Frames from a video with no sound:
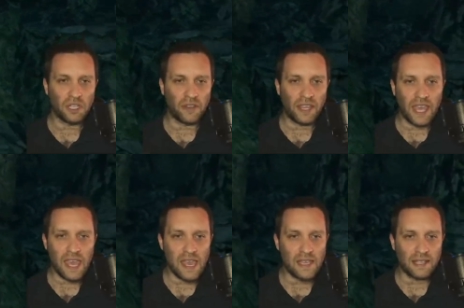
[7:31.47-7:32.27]
The
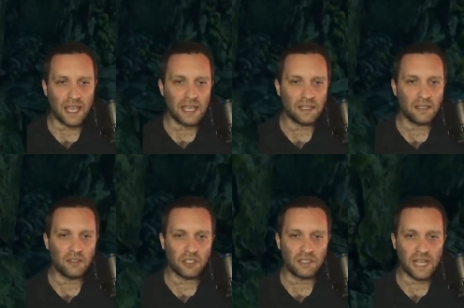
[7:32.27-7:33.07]
key is hidden
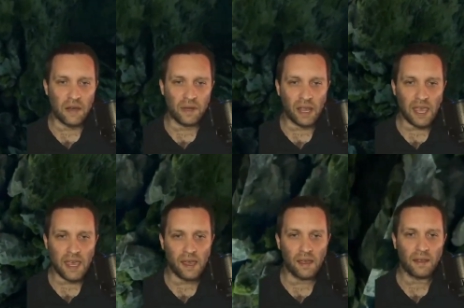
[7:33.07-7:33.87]
just down
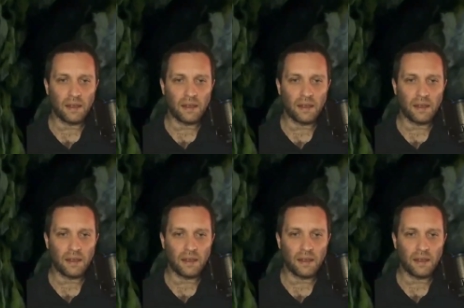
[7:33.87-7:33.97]
here.